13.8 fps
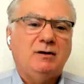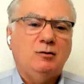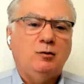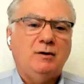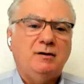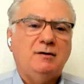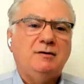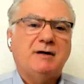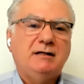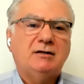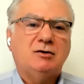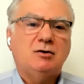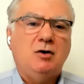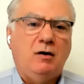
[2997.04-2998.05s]
with
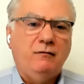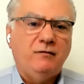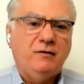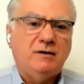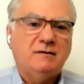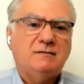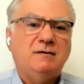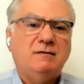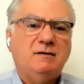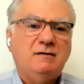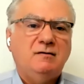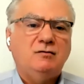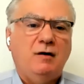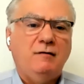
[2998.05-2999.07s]
greater confidence. And this
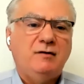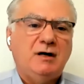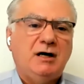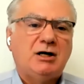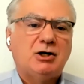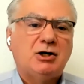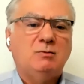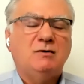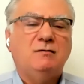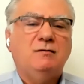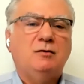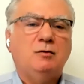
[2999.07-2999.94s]
is one of the arguments for